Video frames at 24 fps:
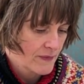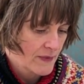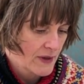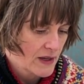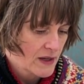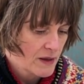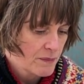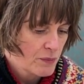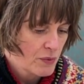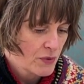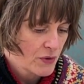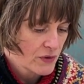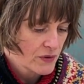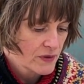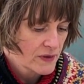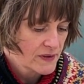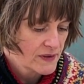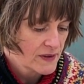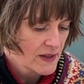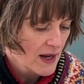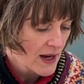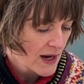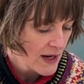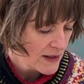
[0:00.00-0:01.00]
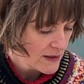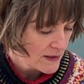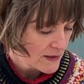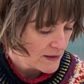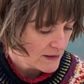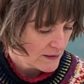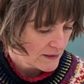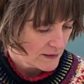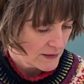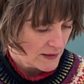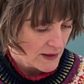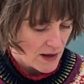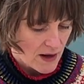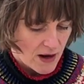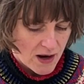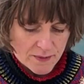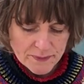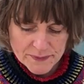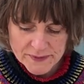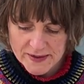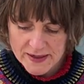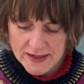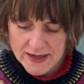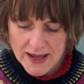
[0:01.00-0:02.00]
You put the
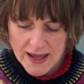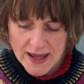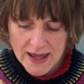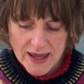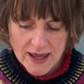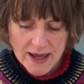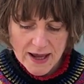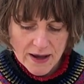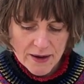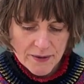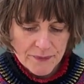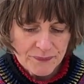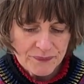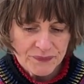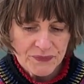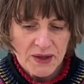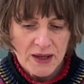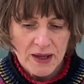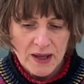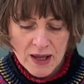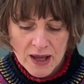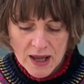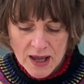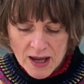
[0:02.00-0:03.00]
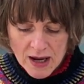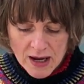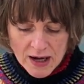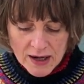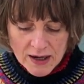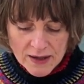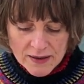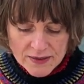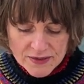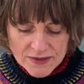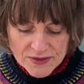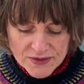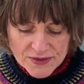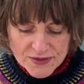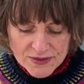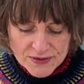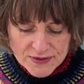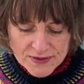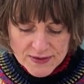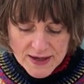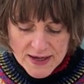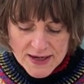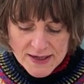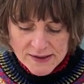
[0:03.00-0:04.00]
arms in here.
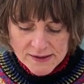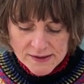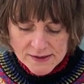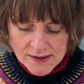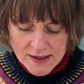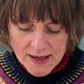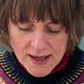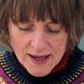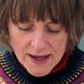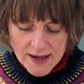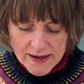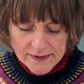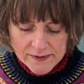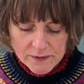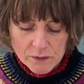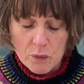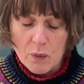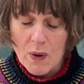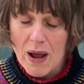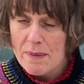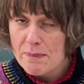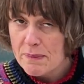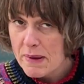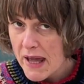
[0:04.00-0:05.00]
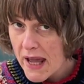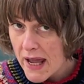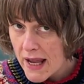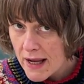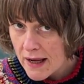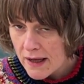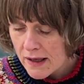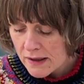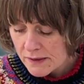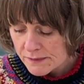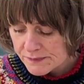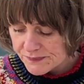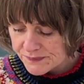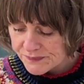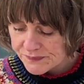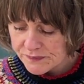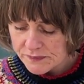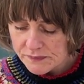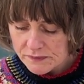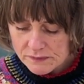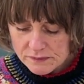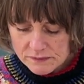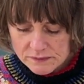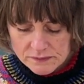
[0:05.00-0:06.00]
This is webbing,
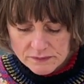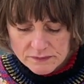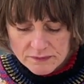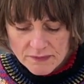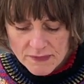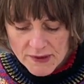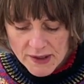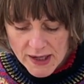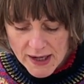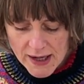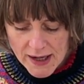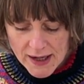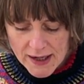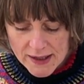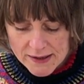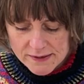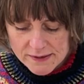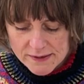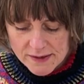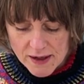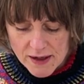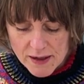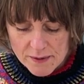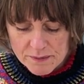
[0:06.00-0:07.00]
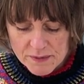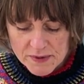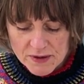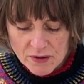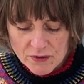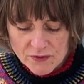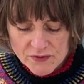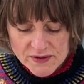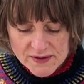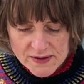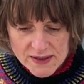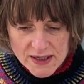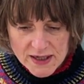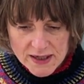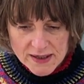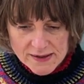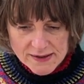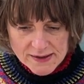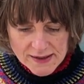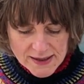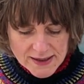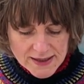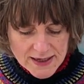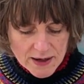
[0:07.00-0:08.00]
and obviously you can
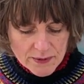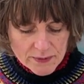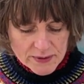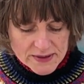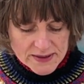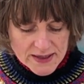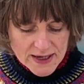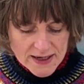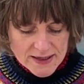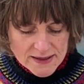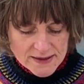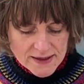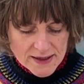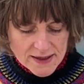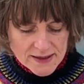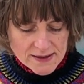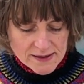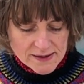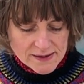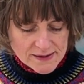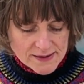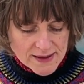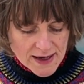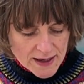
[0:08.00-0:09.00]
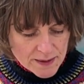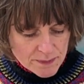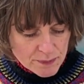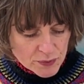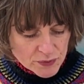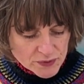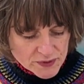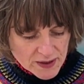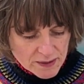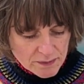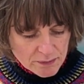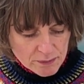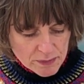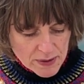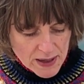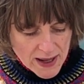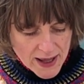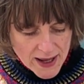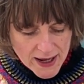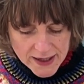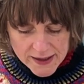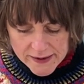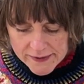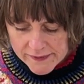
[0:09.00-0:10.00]
see nowadays these are stapled in
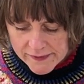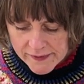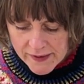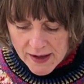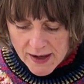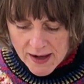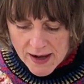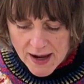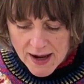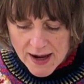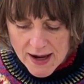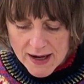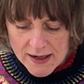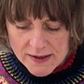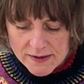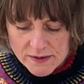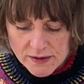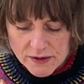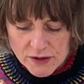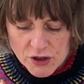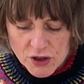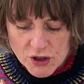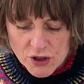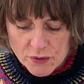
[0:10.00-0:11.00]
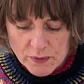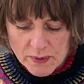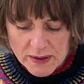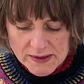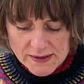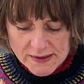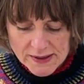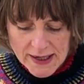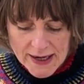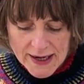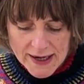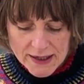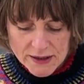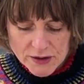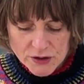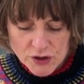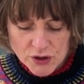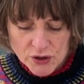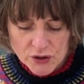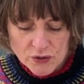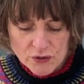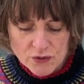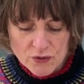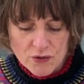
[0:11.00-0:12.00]
place, and you
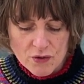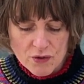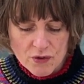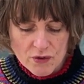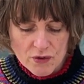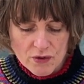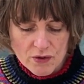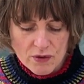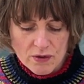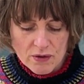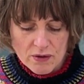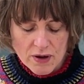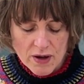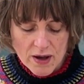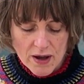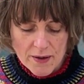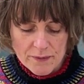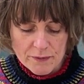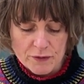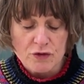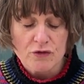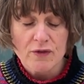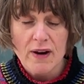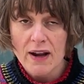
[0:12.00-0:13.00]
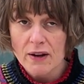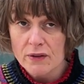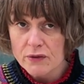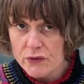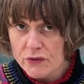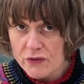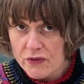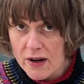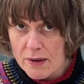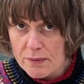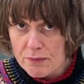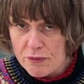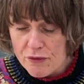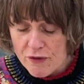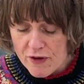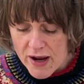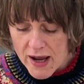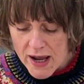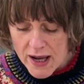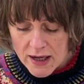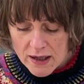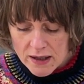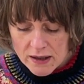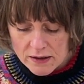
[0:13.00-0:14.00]
attach your ground
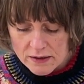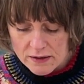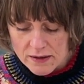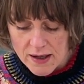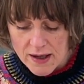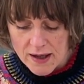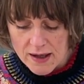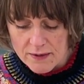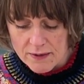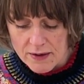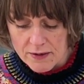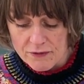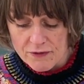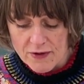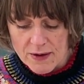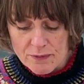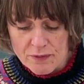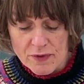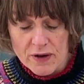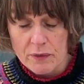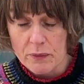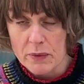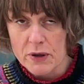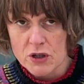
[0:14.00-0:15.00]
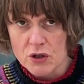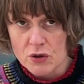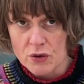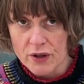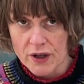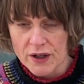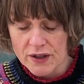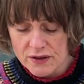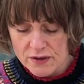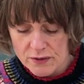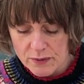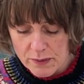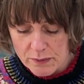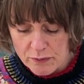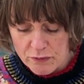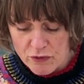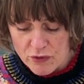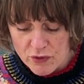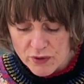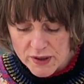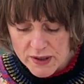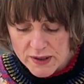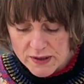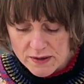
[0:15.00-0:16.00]
fabric, the fabric which you're going to
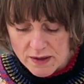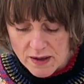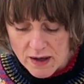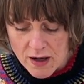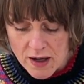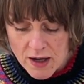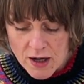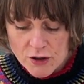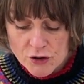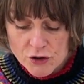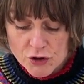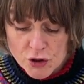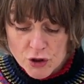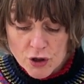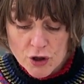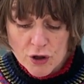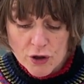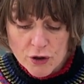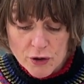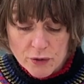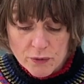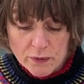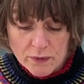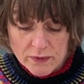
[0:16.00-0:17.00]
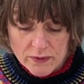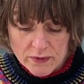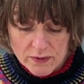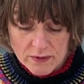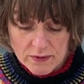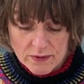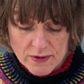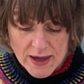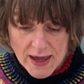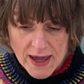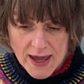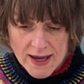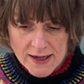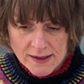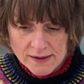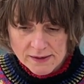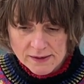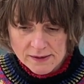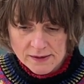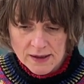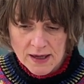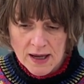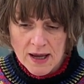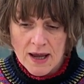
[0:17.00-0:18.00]
embroider, to
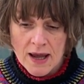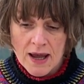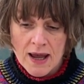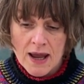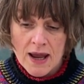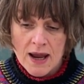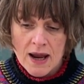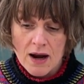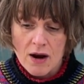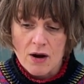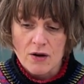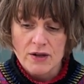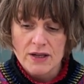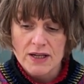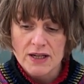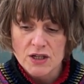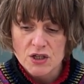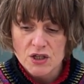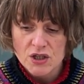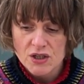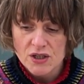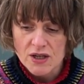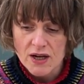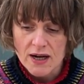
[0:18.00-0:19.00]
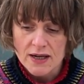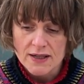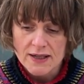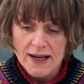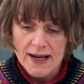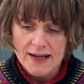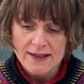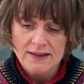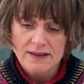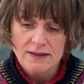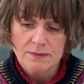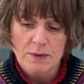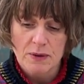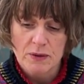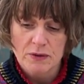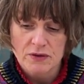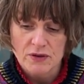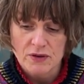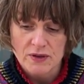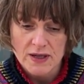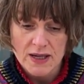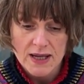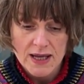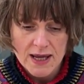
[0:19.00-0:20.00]
this. On each side, it has to be
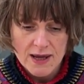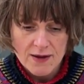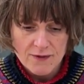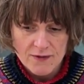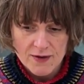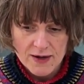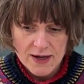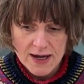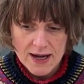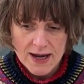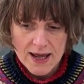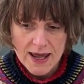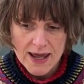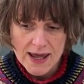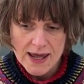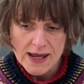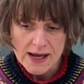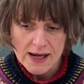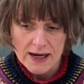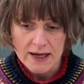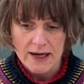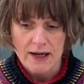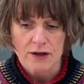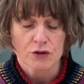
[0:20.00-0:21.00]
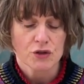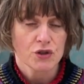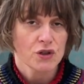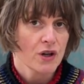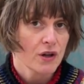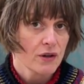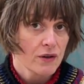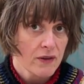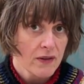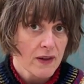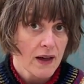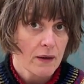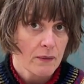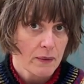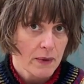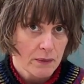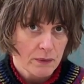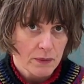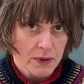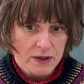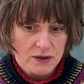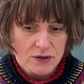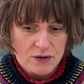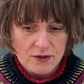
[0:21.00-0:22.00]
done evenly, and I'll show you that when
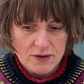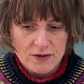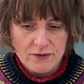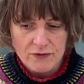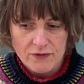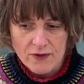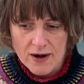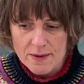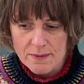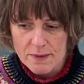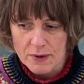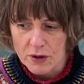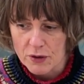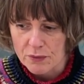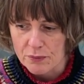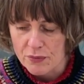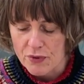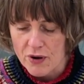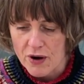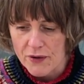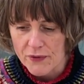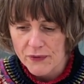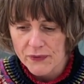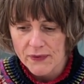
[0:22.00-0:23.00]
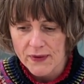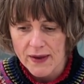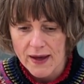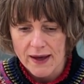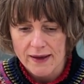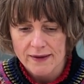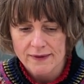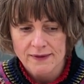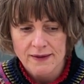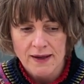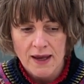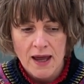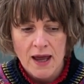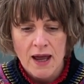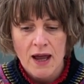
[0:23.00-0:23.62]
we do the framing up process.